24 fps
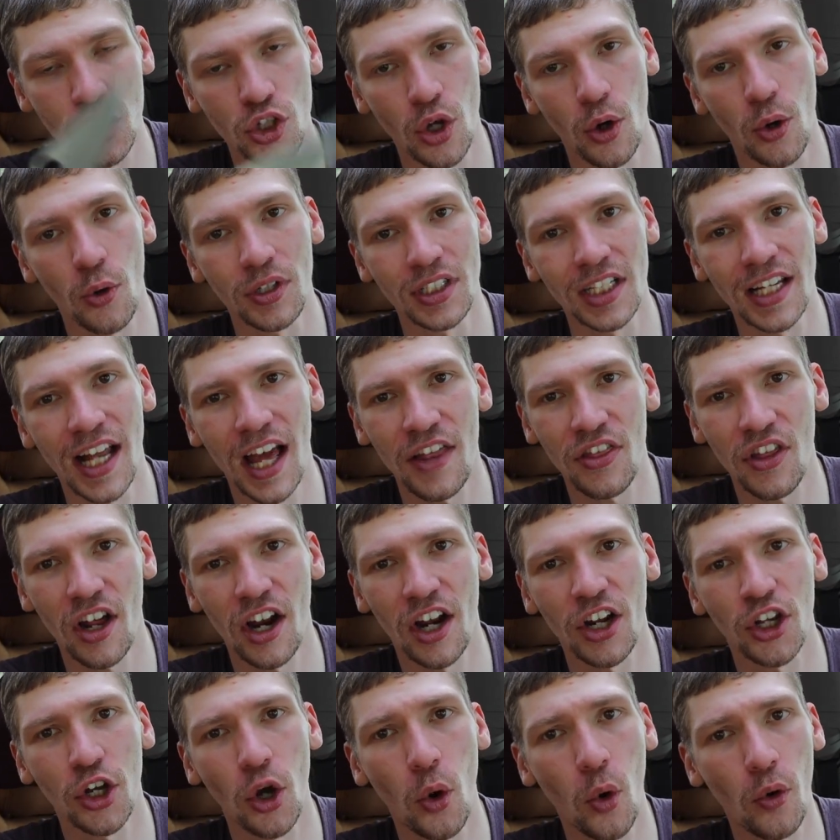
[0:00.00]
So today I thought
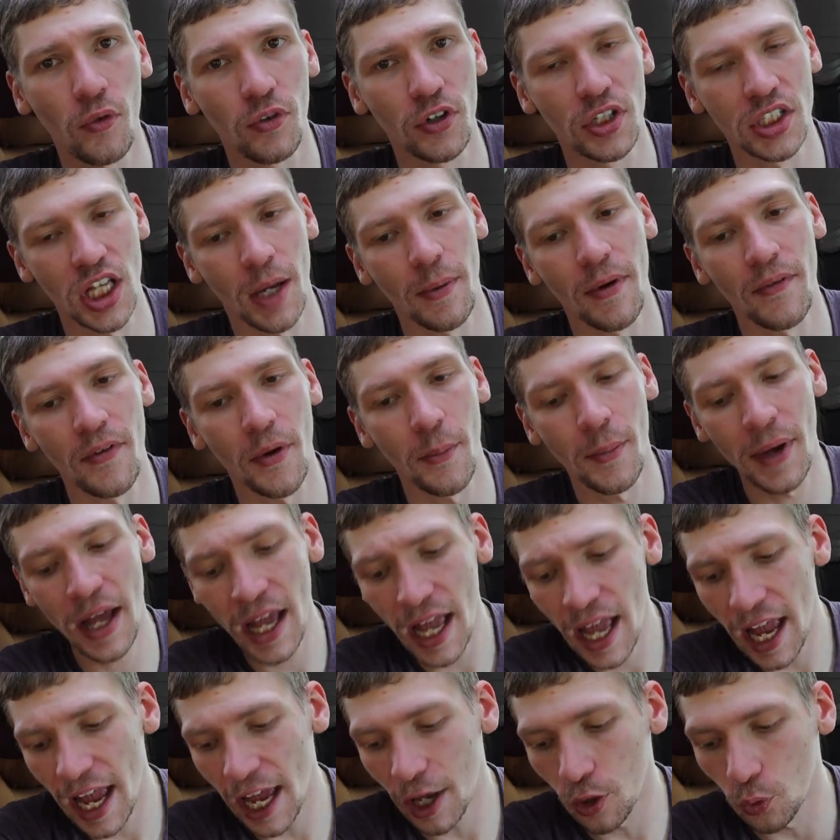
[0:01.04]
I'd go over some of them
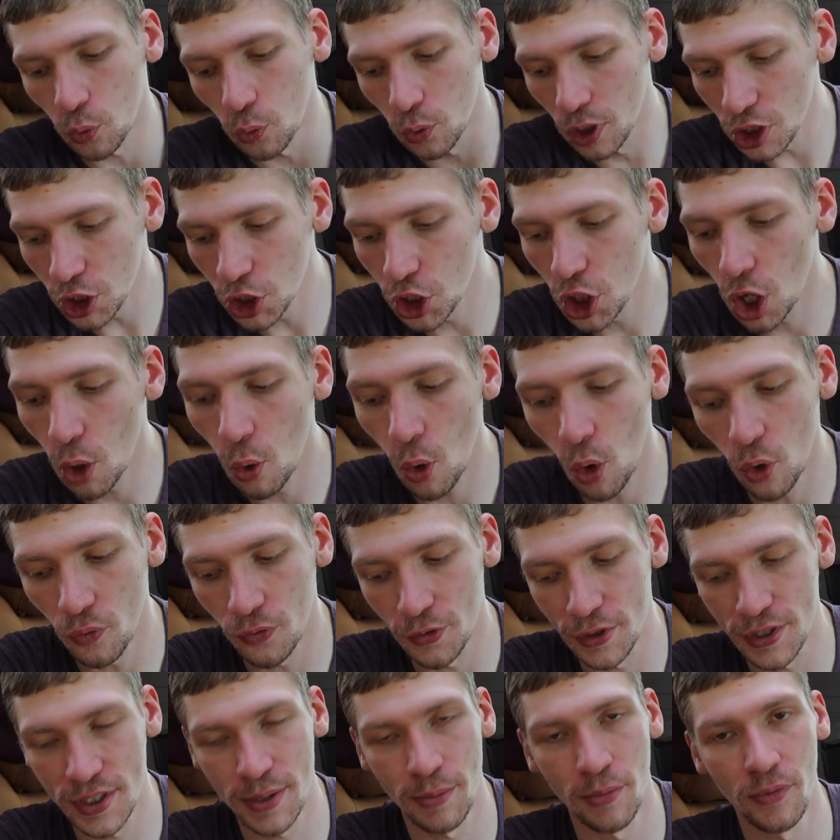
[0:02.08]
and really go
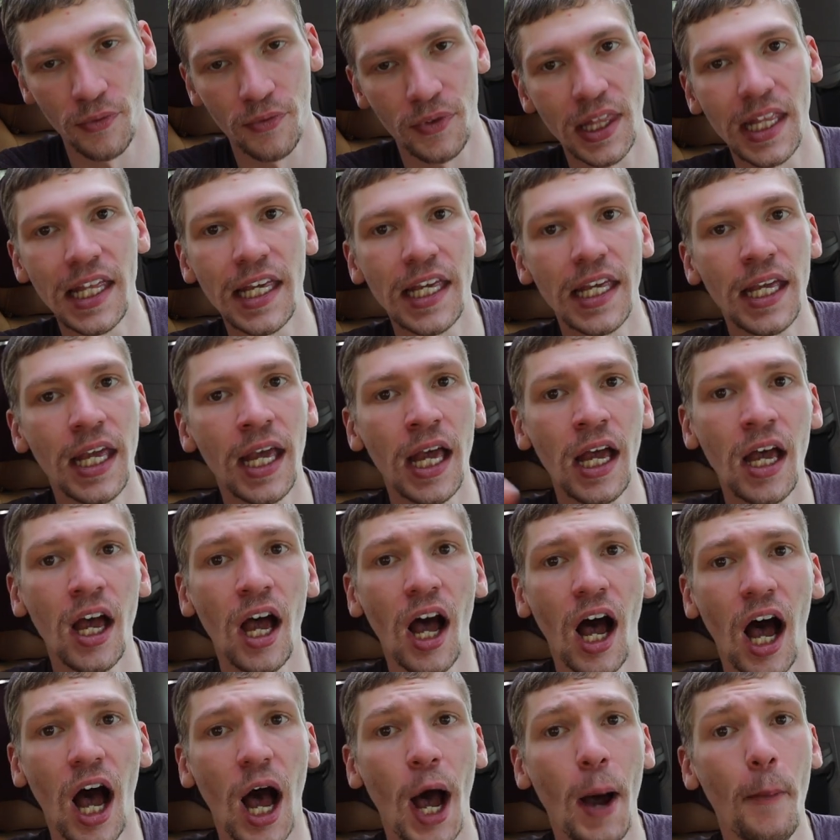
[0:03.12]
over some of the
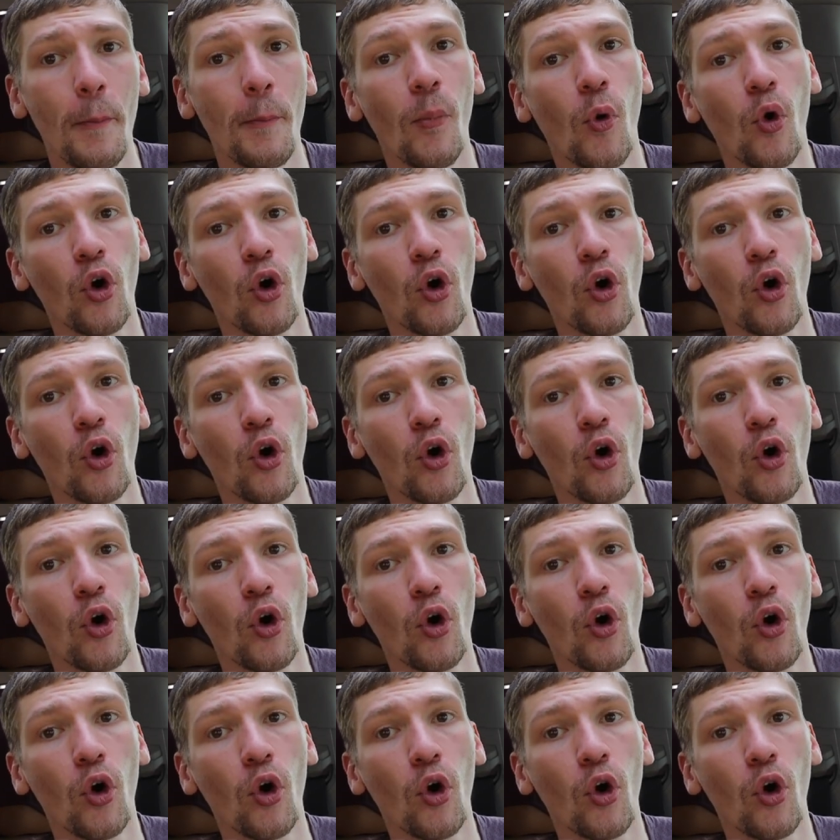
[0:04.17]
um,